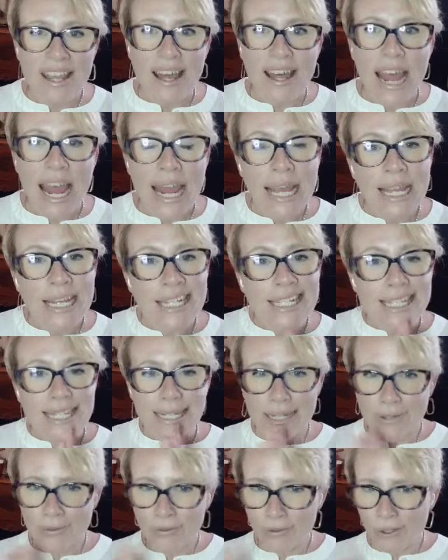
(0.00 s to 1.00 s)
And
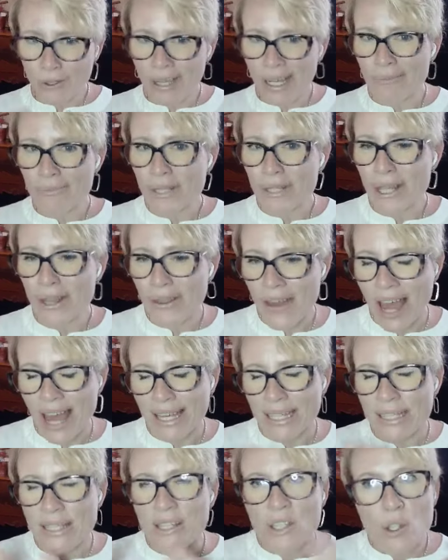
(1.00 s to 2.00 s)
if you come to that,
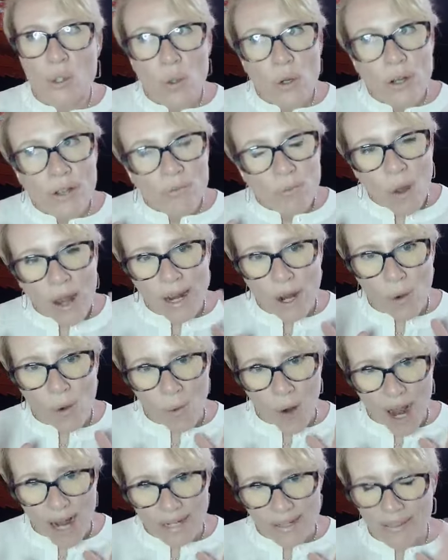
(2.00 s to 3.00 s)
it's a sort of
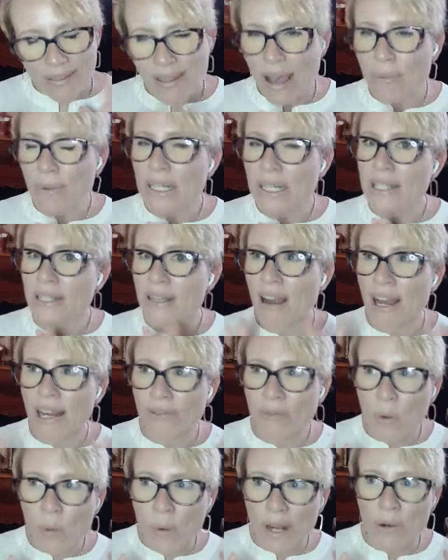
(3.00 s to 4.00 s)
101. That one is kind of a
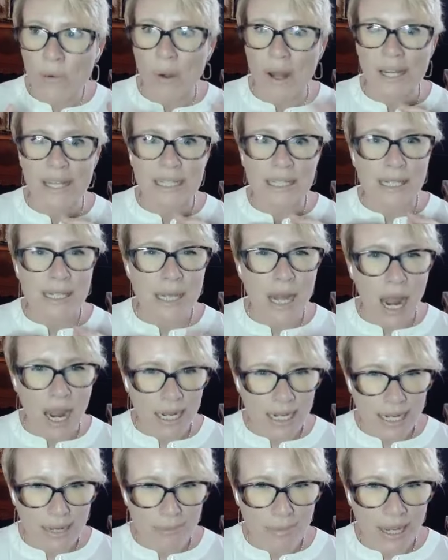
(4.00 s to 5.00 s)
101. It's
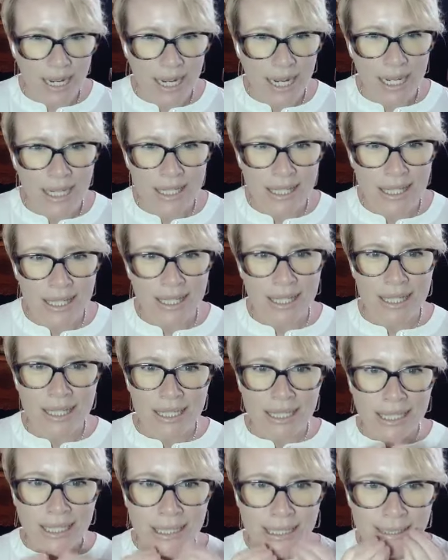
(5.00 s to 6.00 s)
90 minutes.
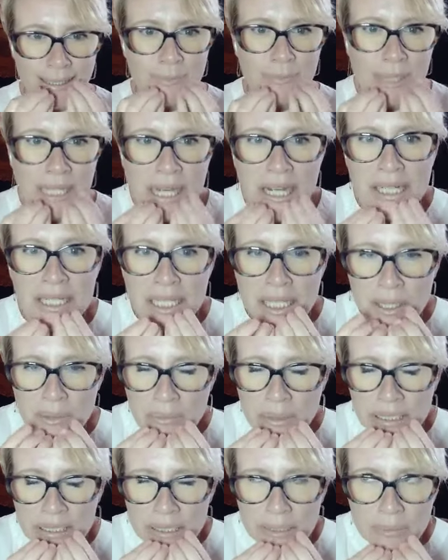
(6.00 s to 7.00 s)
Let's be honest, it'll
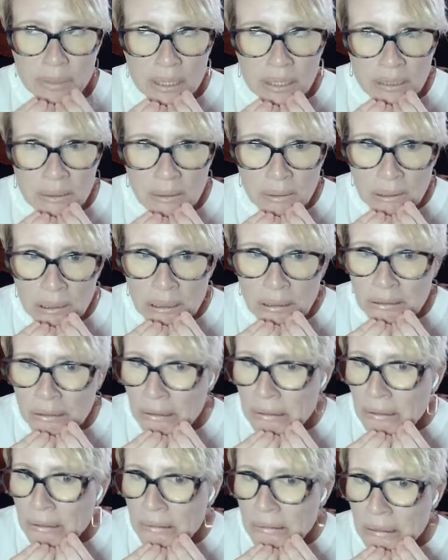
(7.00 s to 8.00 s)
probably be a little longer
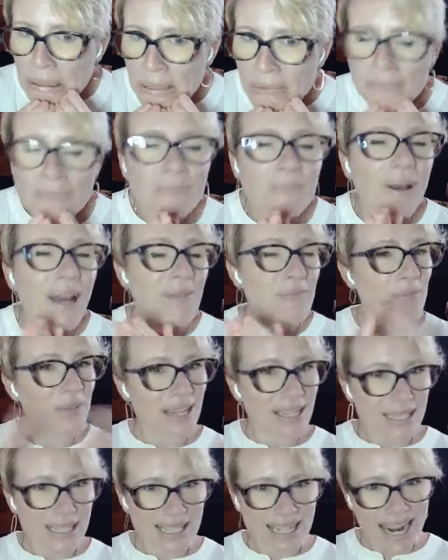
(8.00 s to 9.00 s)
than that. But
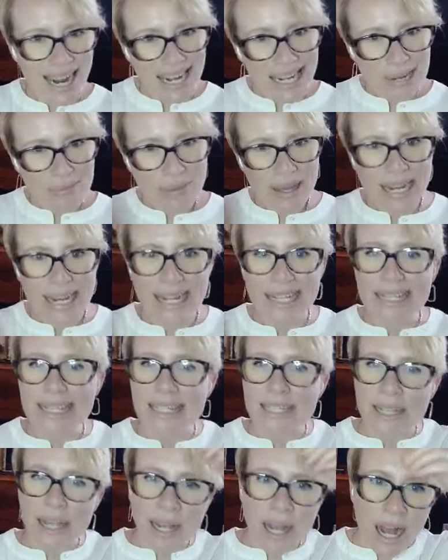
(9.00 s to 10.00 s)
it's 90 minutes. It's
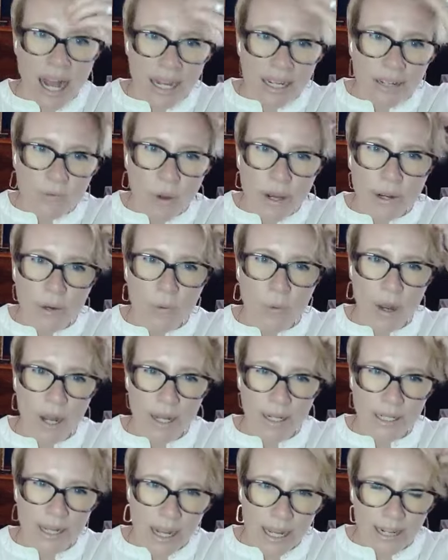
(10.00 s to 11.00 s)
a kind of 101,
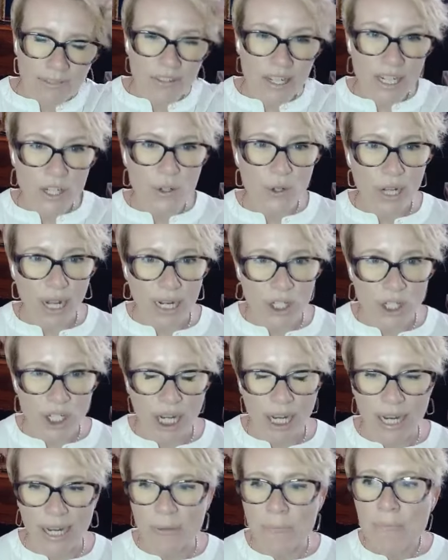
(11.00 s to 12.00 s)
kind of an
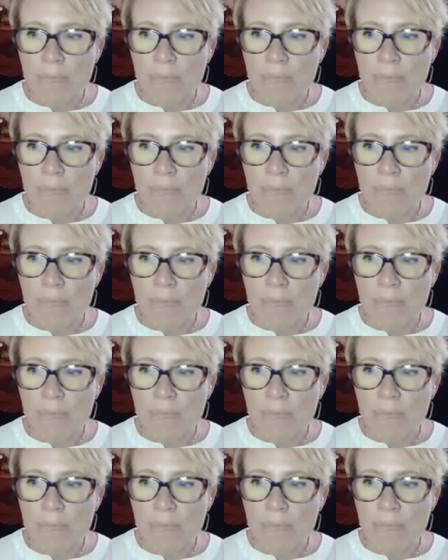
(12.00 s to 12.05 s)
introduction.